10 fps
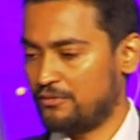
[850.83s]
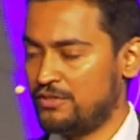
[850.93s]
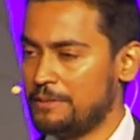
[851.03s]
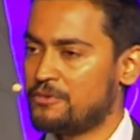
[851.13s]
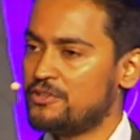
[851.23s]

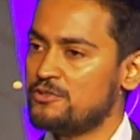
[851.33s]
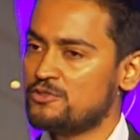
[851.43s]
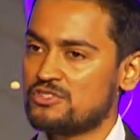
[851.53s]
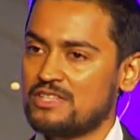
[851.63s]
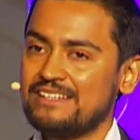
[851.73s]
We
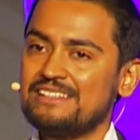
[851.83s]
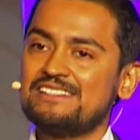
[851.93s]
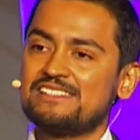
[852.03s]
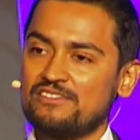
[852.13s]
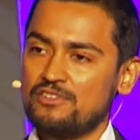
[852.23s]
produce
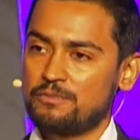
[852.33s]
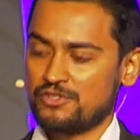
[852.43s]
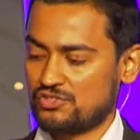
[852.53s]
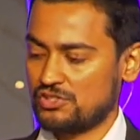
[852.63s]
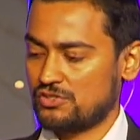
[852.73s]

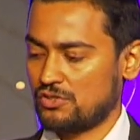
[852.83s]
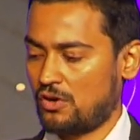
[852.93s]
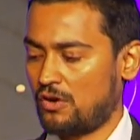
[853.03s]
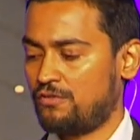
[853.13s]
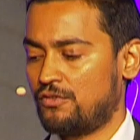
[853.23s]
97%
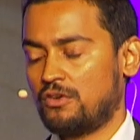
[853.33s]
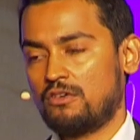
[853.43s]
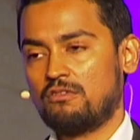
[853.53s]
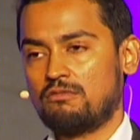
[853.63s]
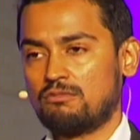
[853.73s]
of
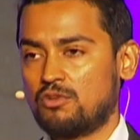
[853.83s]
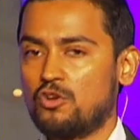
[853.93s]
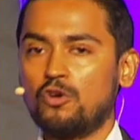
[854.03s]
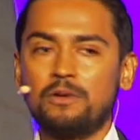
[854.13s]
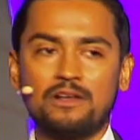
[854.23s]

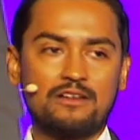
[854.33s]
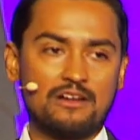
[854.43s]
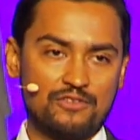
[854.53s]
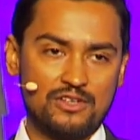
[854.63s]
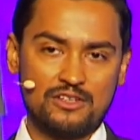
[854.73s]
global
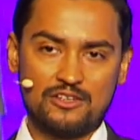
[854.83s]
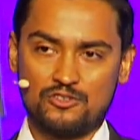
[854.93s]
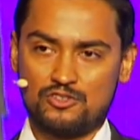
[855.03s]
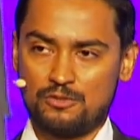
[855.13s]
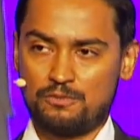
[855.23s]
graphene
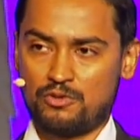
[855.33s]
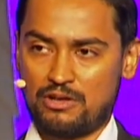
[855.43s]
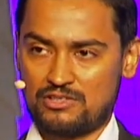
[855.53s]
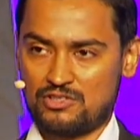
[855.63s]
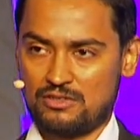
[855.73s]
nanotube
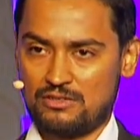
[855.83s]
production.